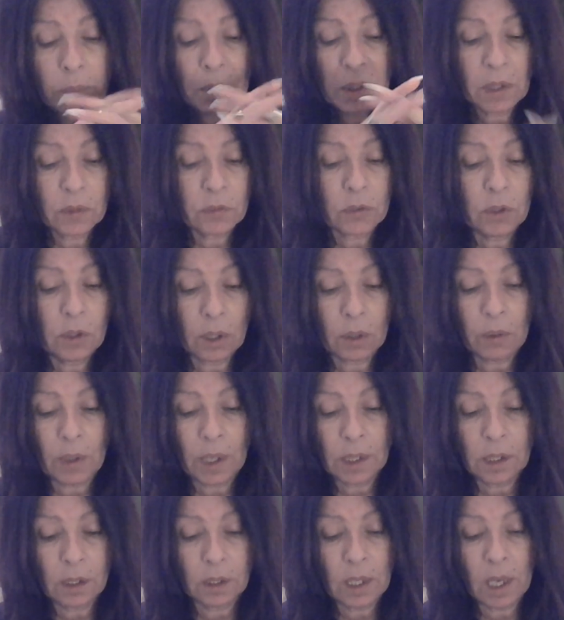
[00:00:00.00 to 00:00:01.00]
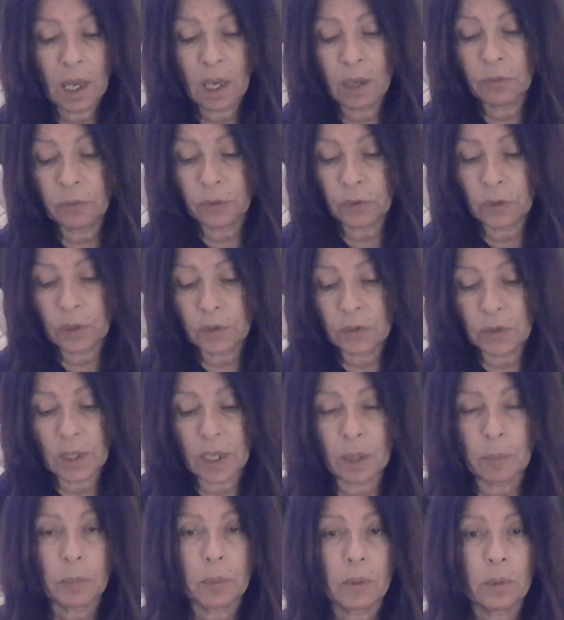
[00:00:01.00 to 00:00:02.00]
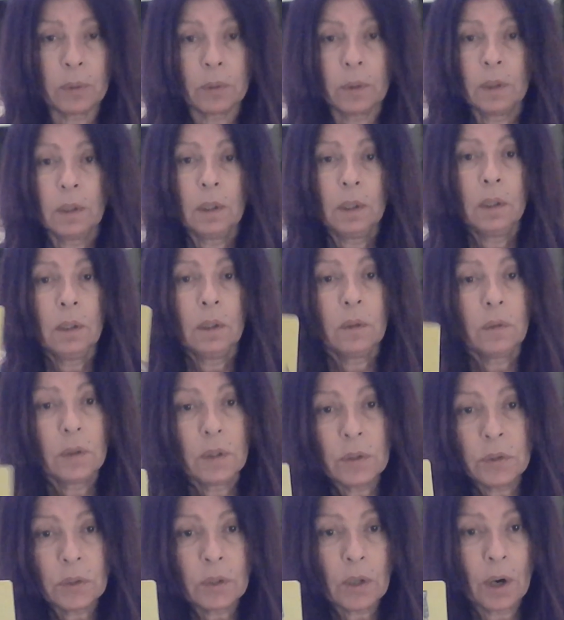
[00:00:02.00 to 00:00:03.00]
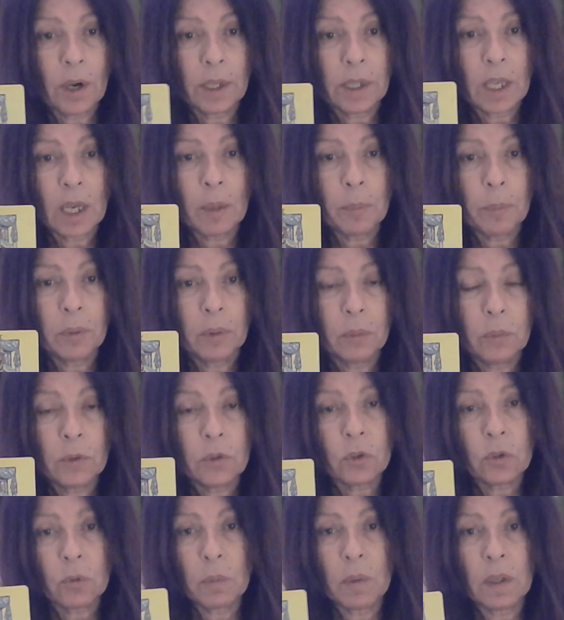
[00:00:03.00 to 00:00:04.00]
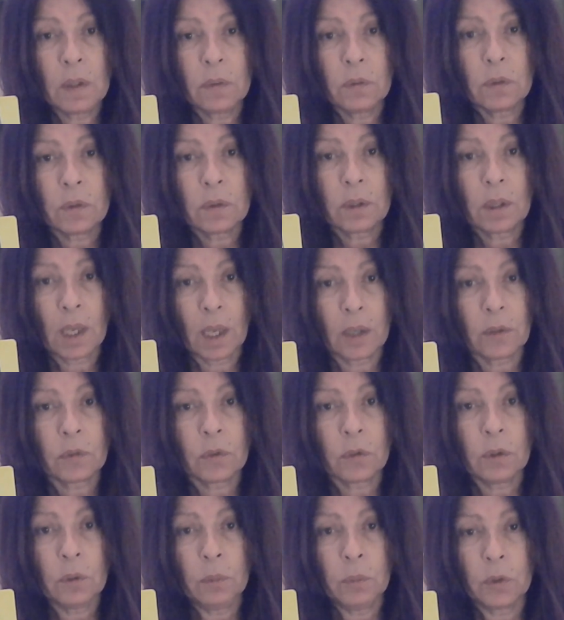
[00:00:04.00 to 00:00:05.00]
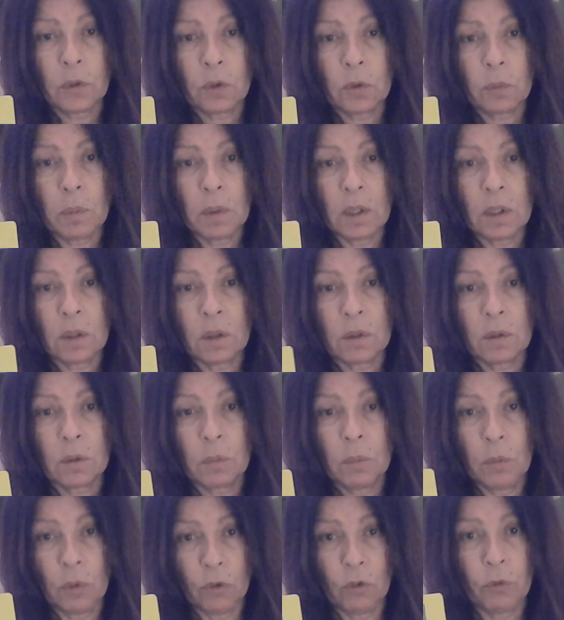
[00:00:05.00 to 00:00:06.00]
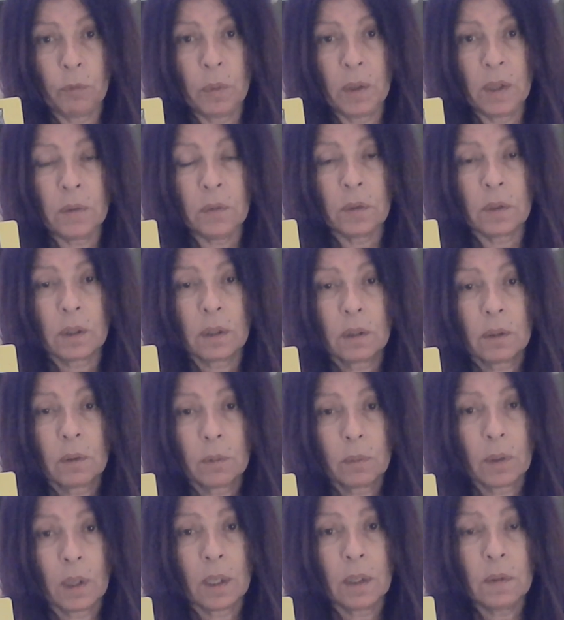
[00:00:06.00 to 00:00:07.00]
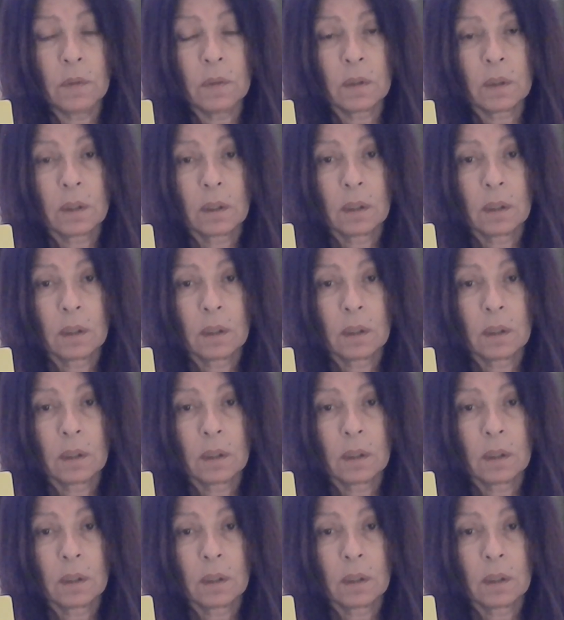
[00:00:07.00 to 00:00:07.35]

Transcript: because I could have, for example, this card up, which means Cancer, which means movement, right?